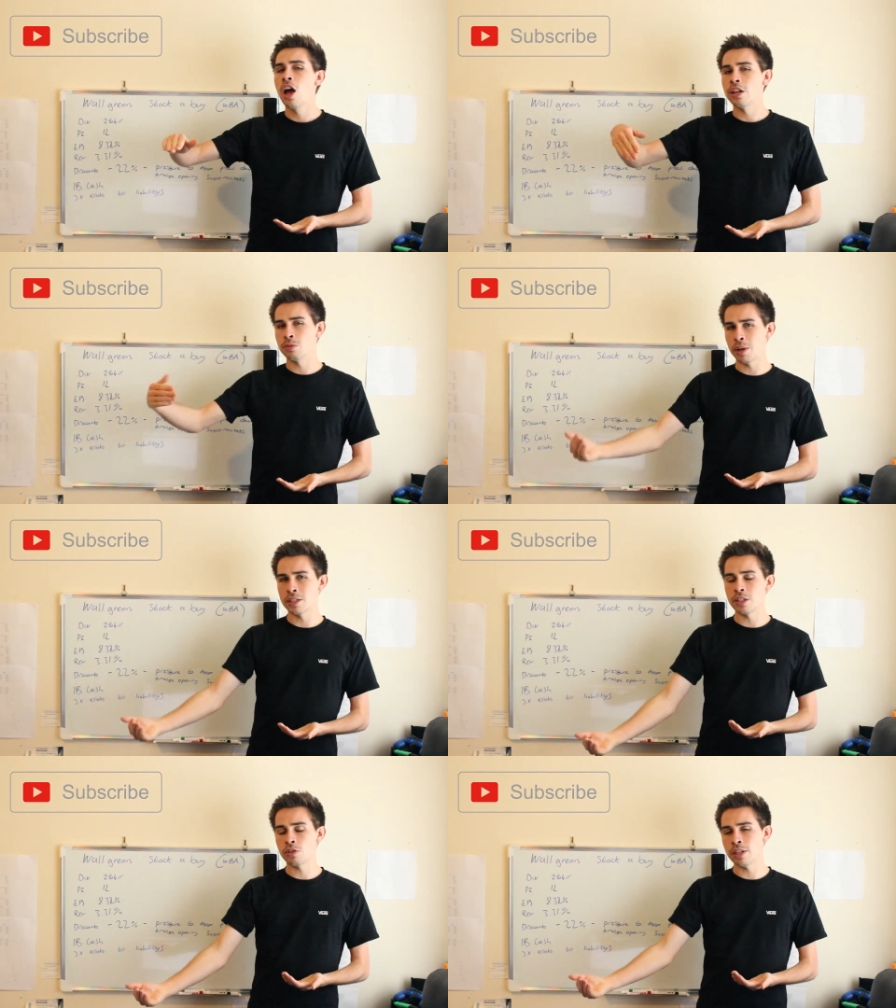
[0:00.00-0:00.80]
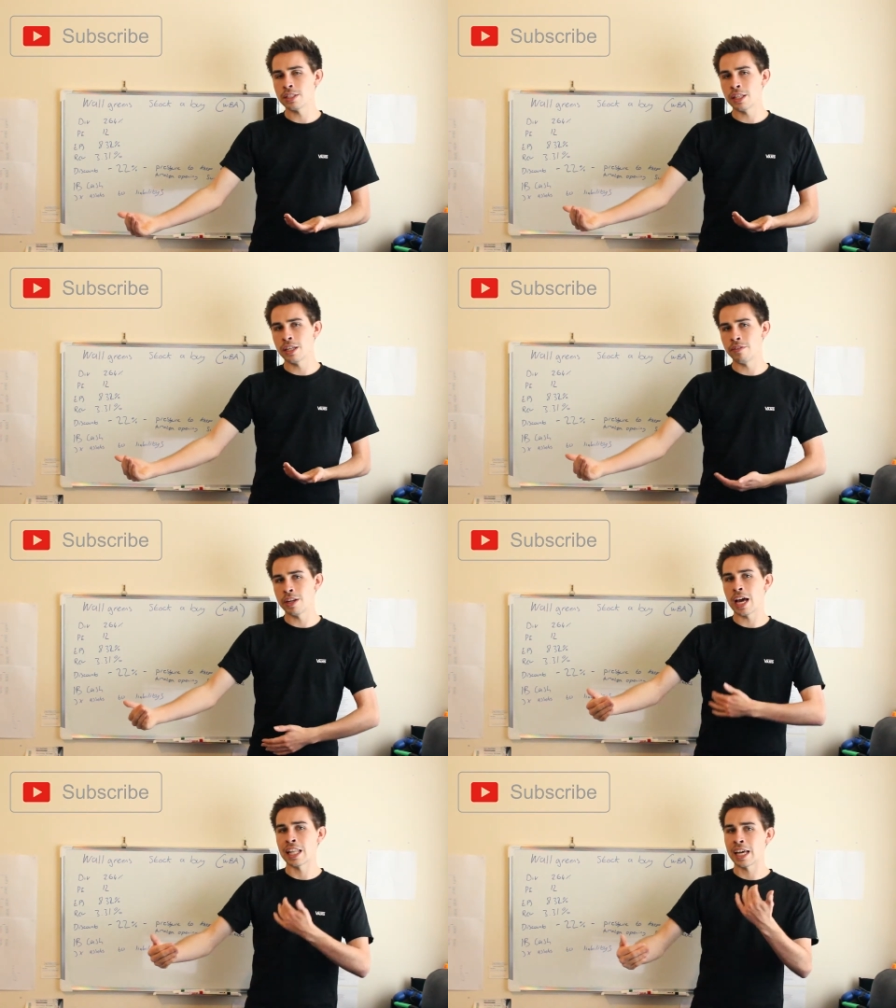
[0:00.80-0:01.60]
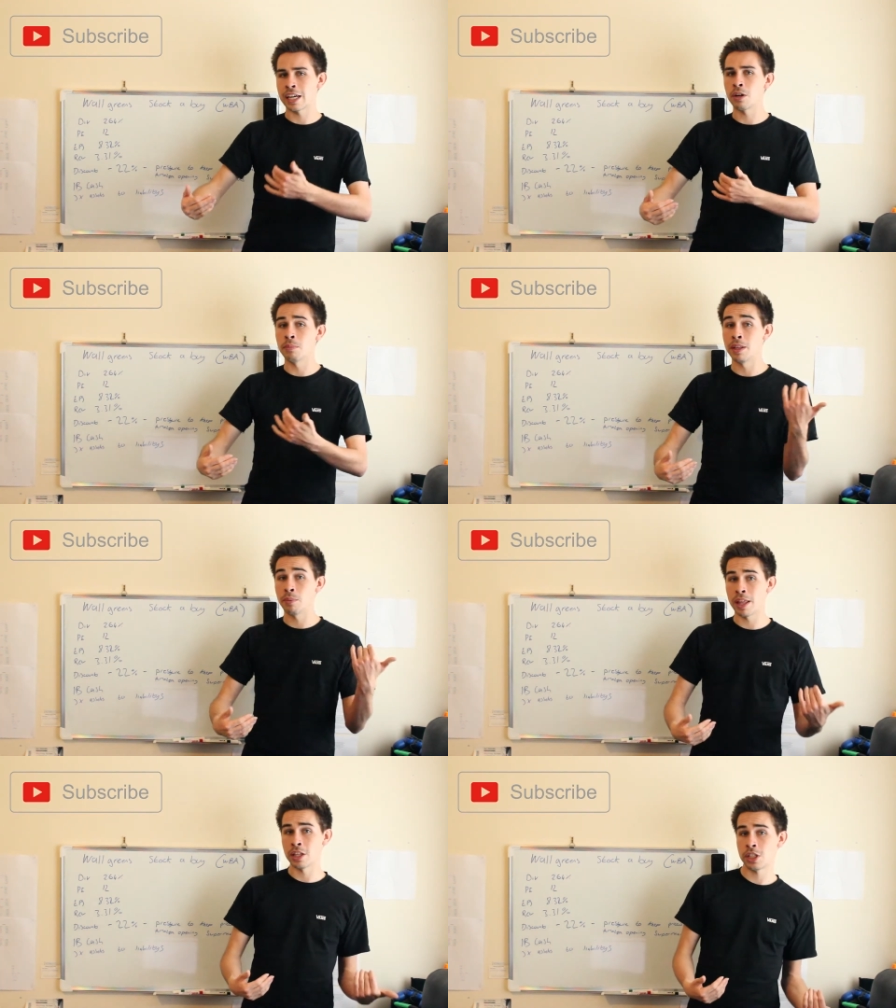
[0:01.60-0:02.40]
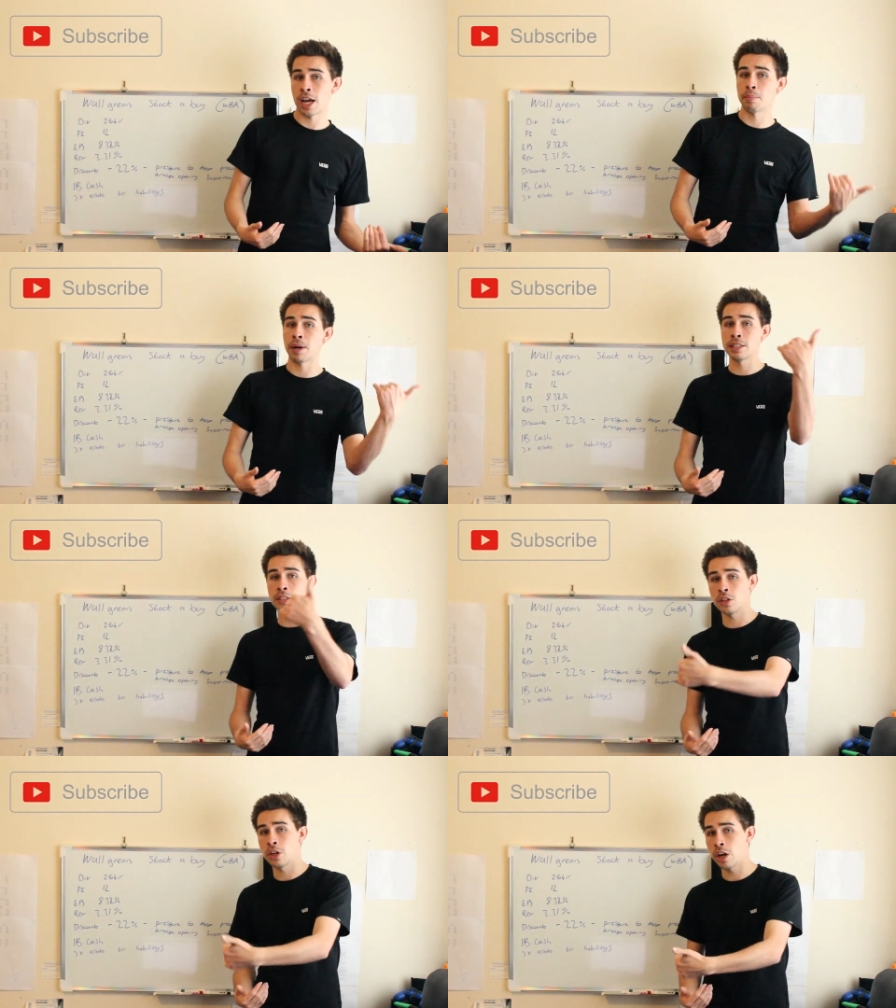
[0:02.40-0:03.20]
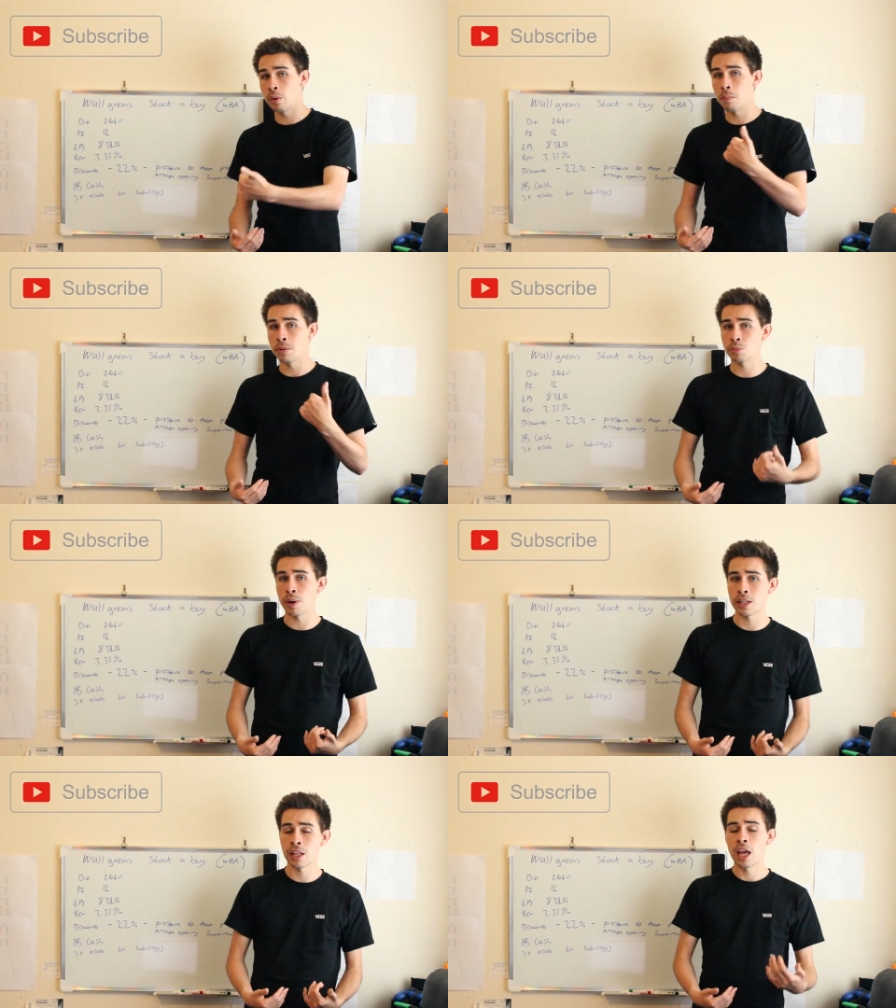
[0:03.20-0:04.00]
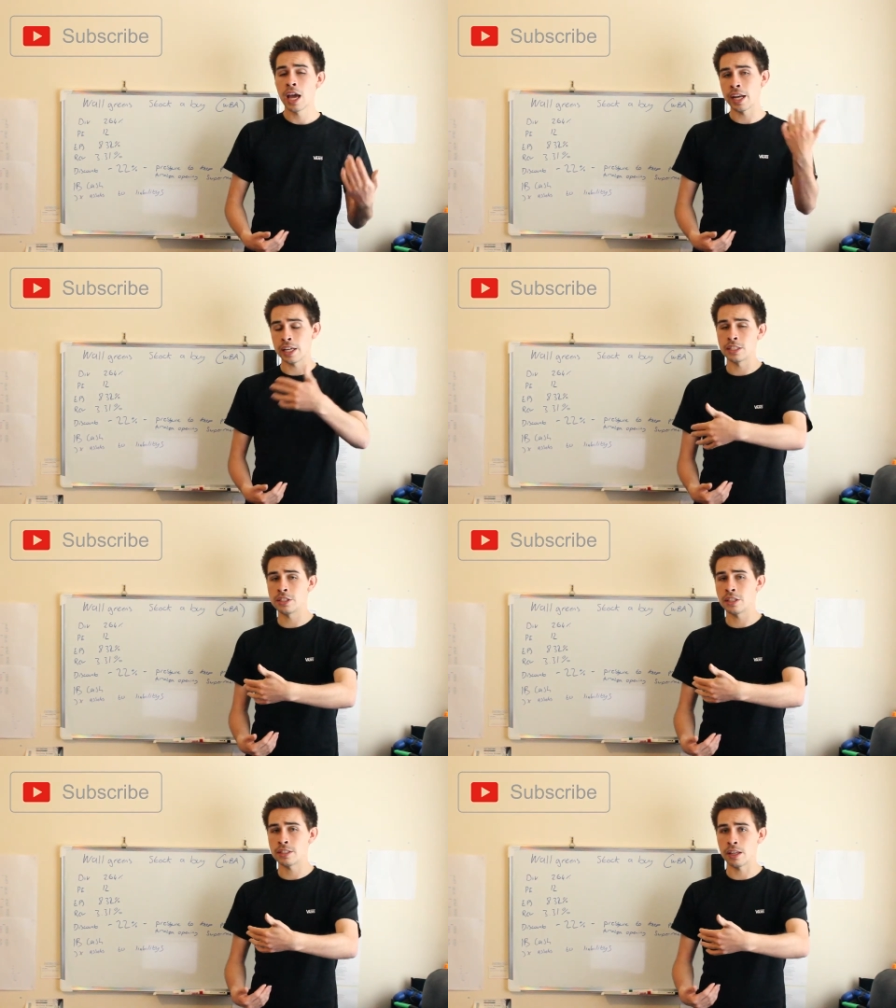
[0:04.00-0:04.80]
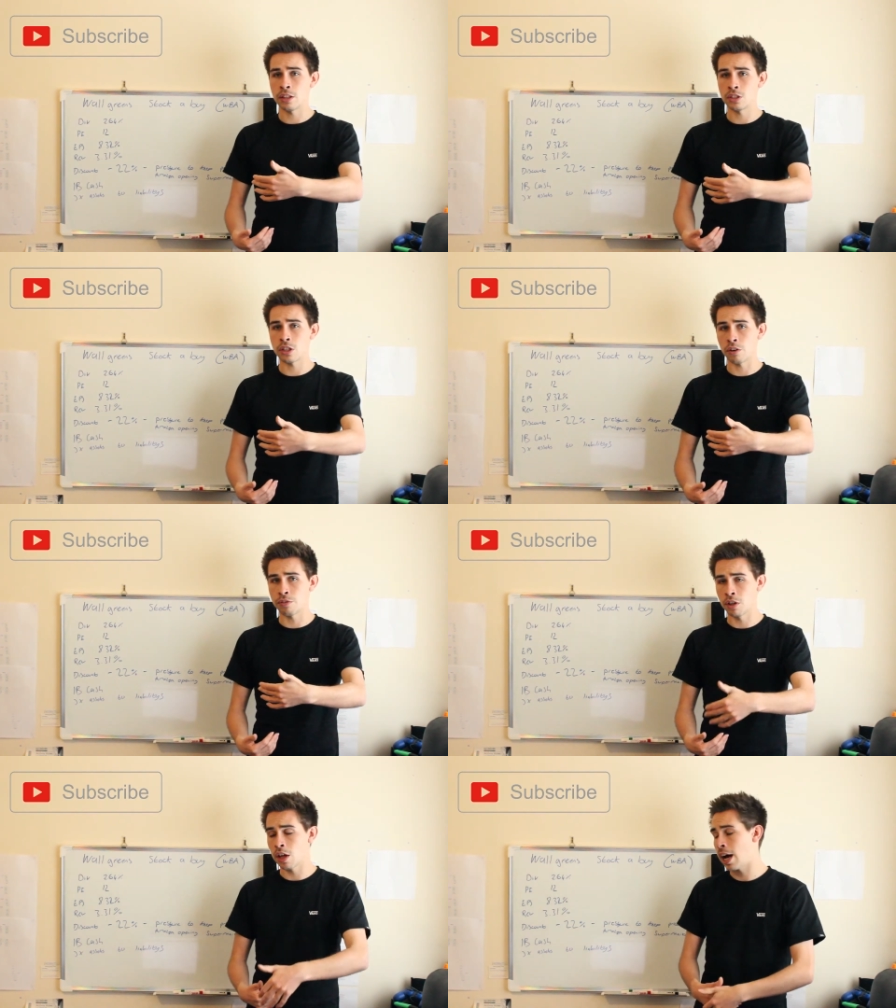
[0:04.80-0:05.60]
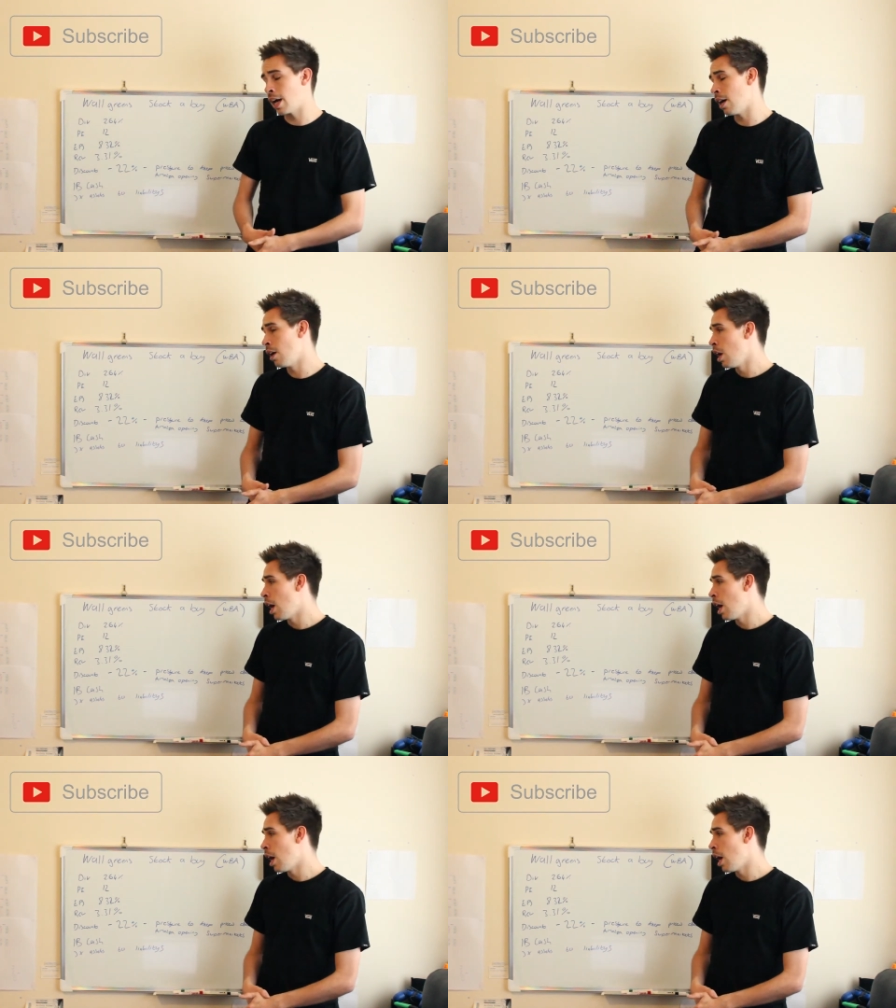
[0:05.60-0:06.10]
As well as increasing the dividend, I like a company where the share price is going to go up as well, and you can sell the stock for a lot higher.